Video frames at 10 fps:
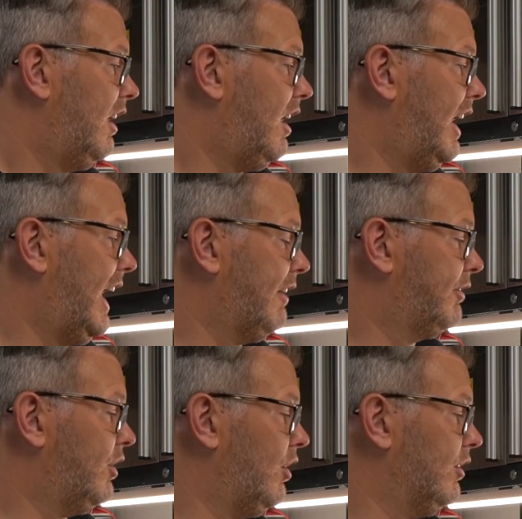I
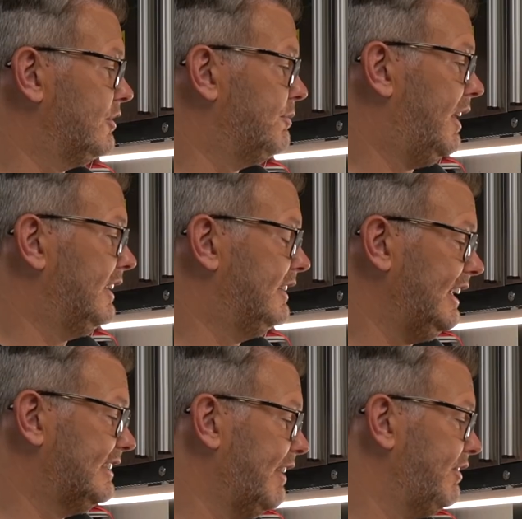have got my
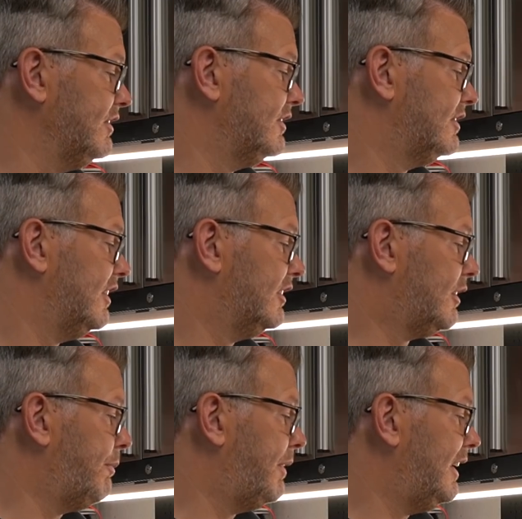D7s
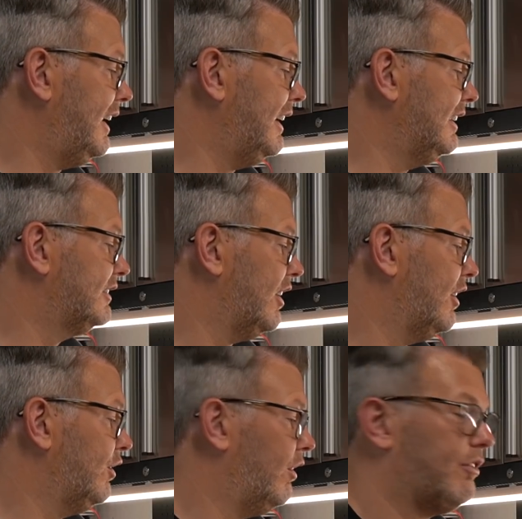completely
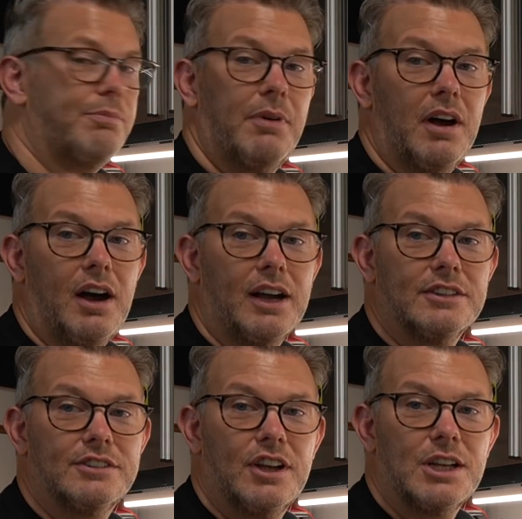turned off, but I
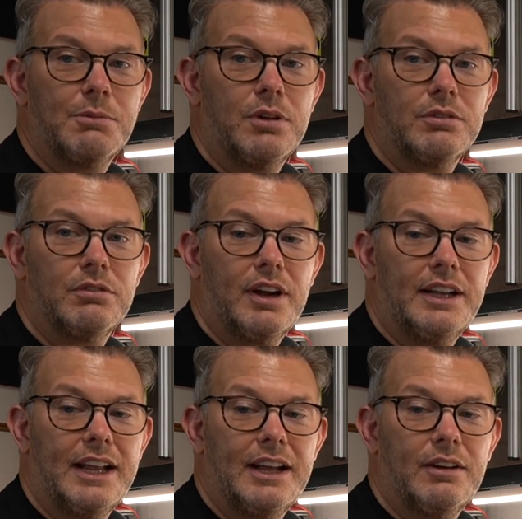can turn them on right
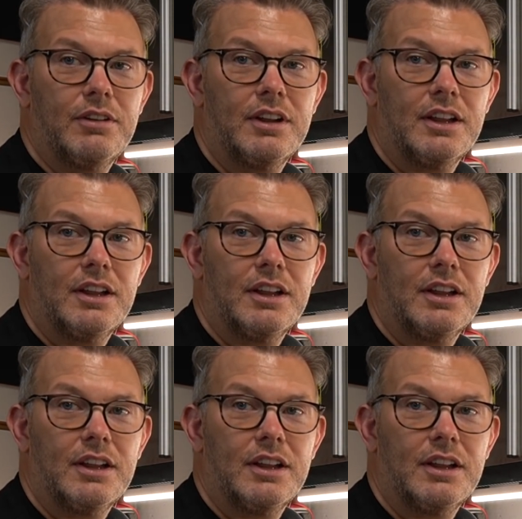now.